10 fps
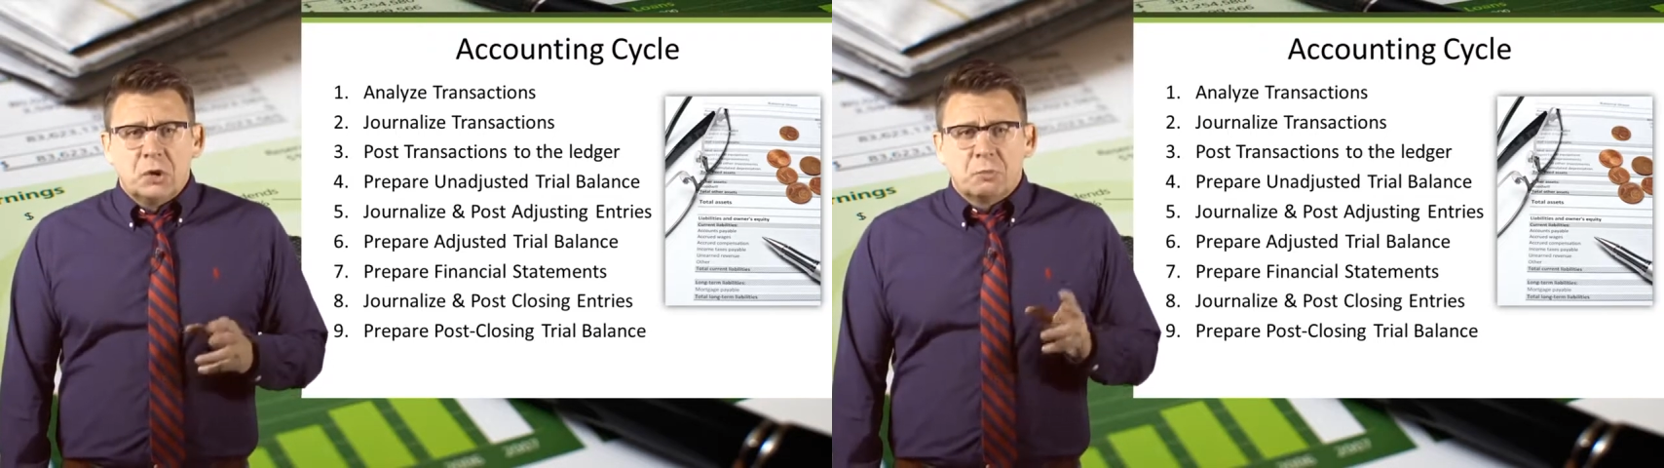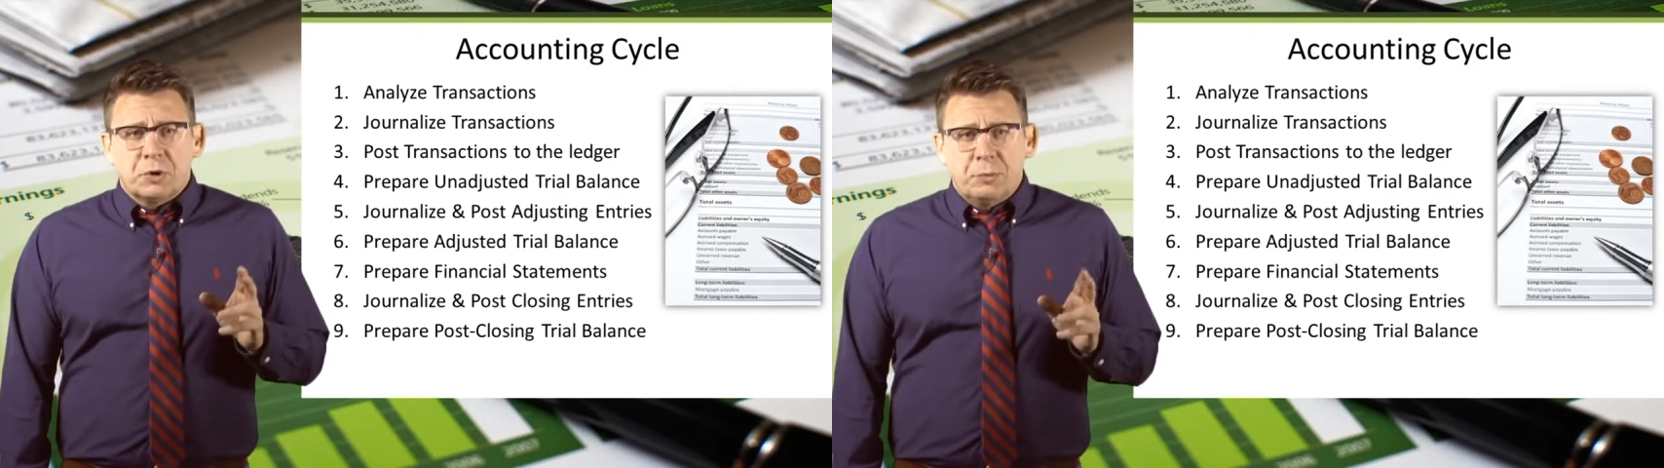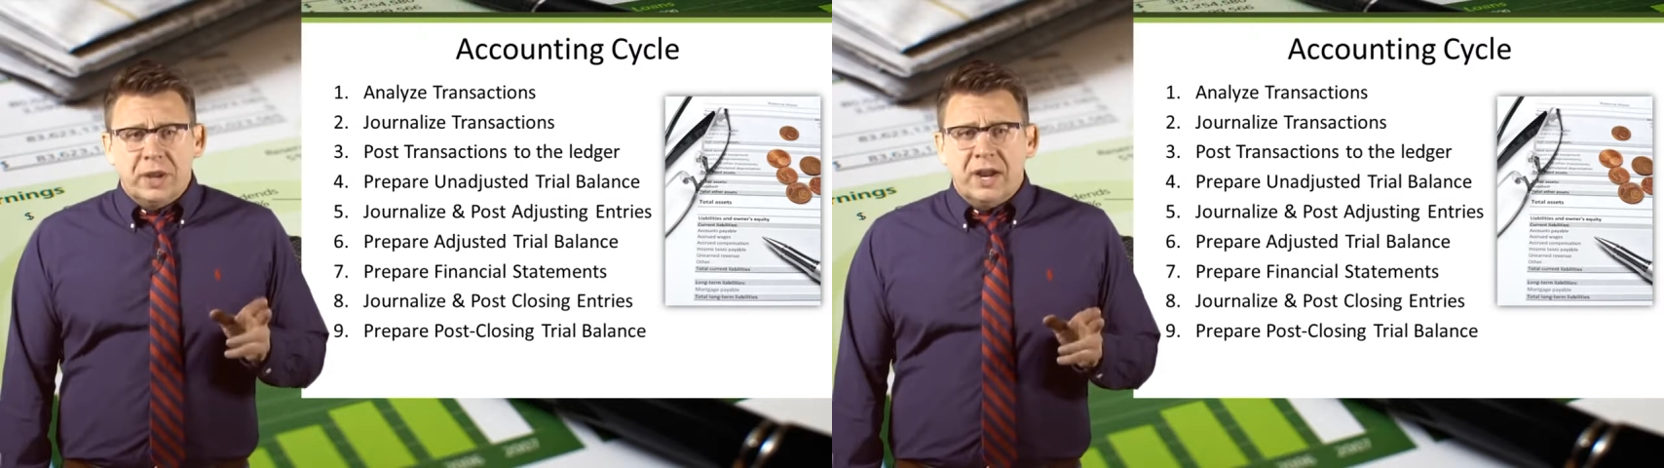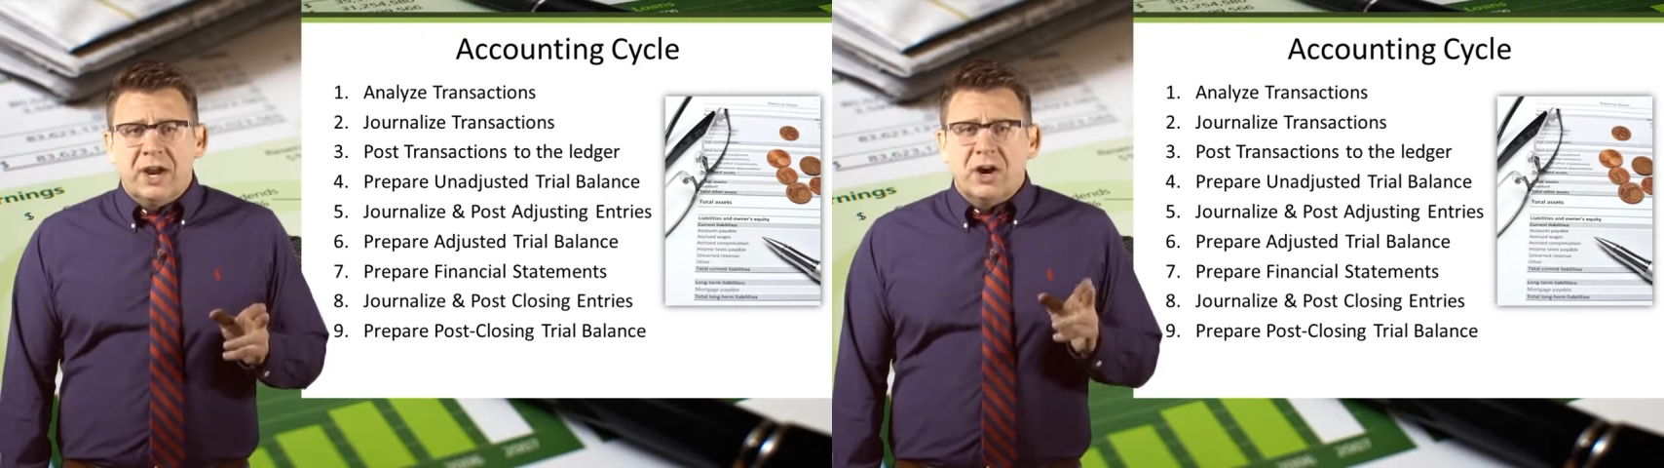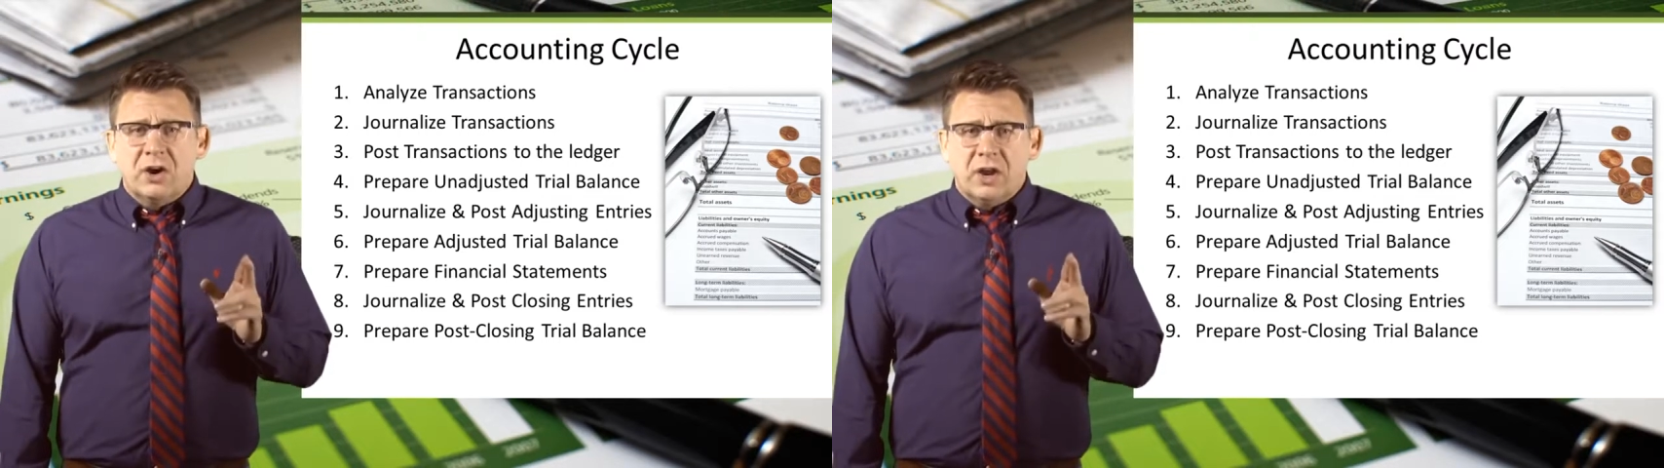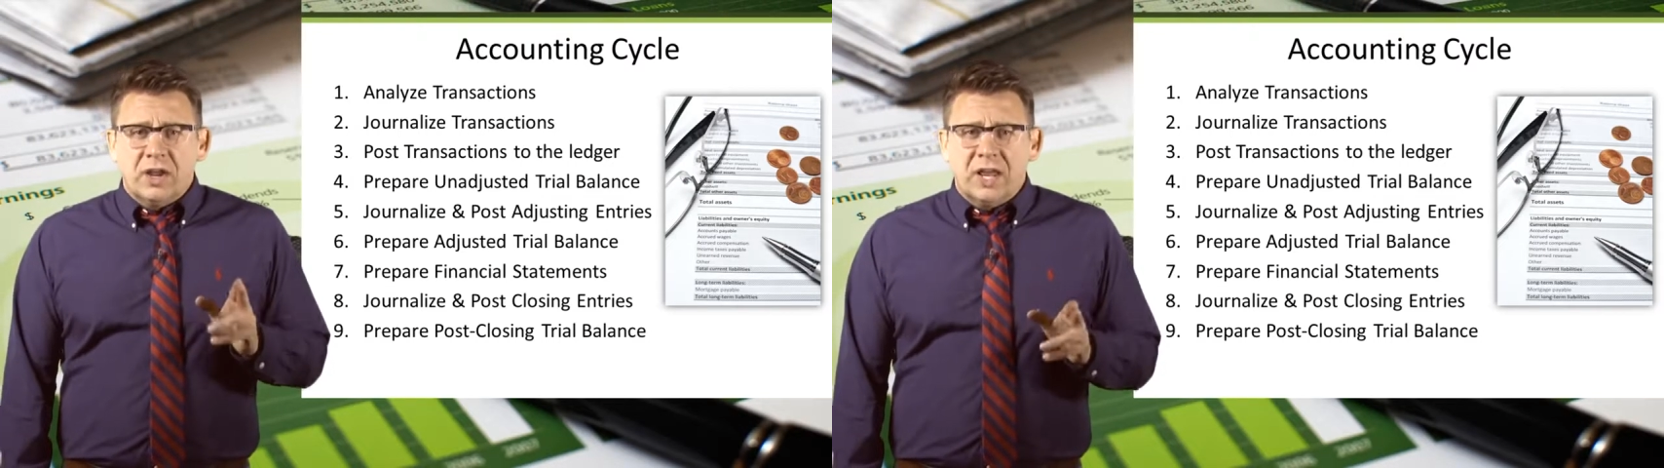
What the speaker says: prepare an